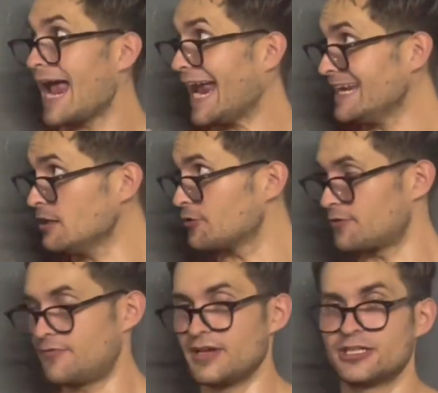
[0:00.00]

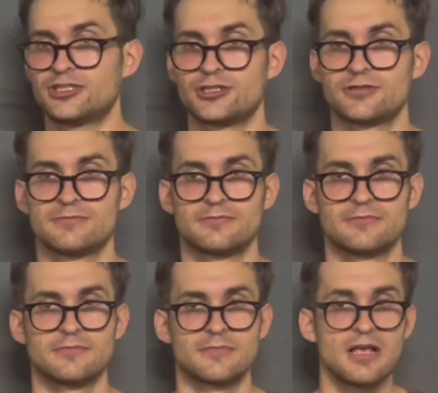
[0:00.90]
Anglerfish.
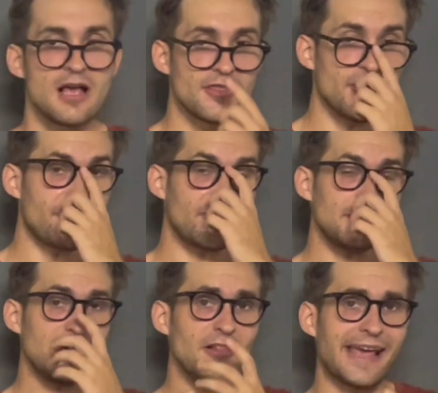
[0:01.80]
The
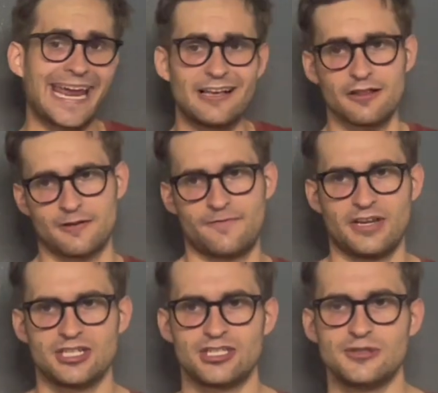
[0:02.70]
female
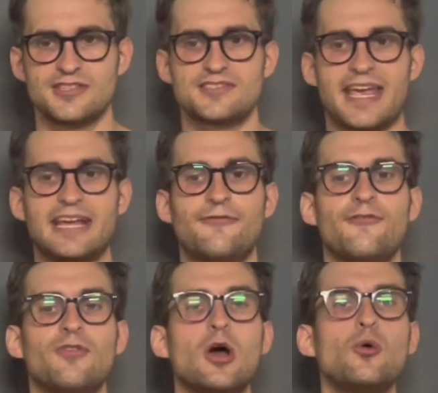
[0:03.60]
anglerfish uses a
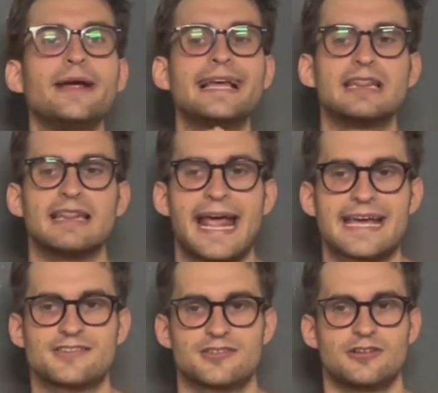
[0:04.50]
flowing
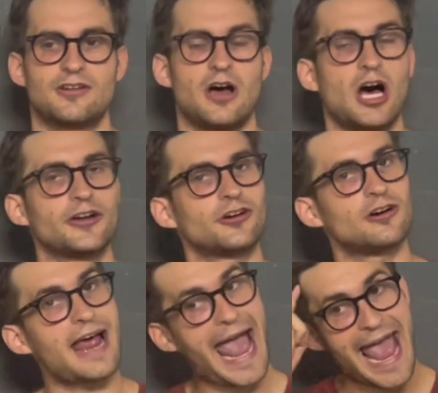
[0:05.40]
lantern on
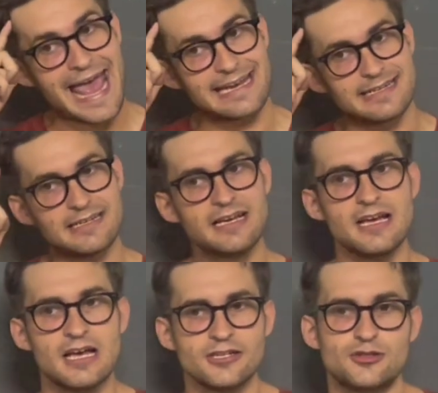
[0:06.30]
her head
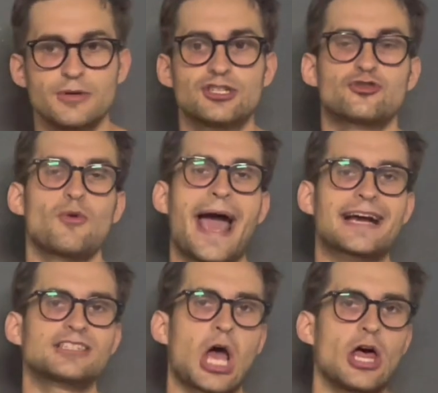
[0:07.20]
to
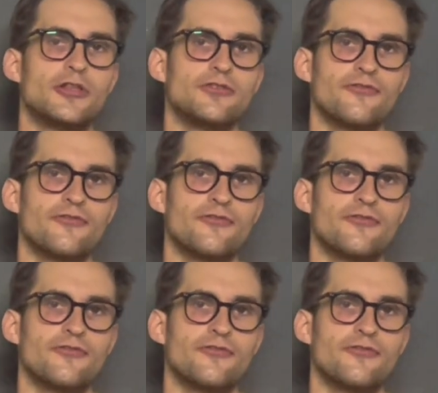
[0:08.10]
attract other